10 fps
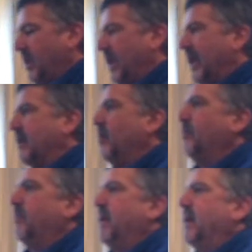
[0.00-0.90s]
And I know the
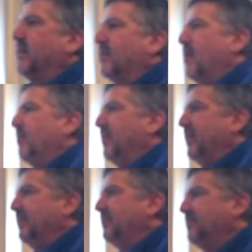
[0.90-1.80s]
parent
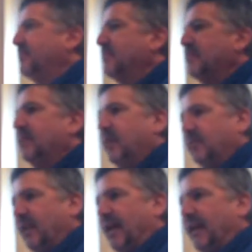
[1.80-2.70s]
company does
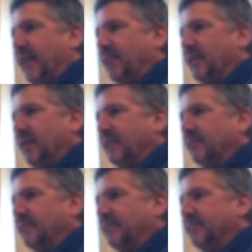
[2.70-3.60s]
a lot of advertising.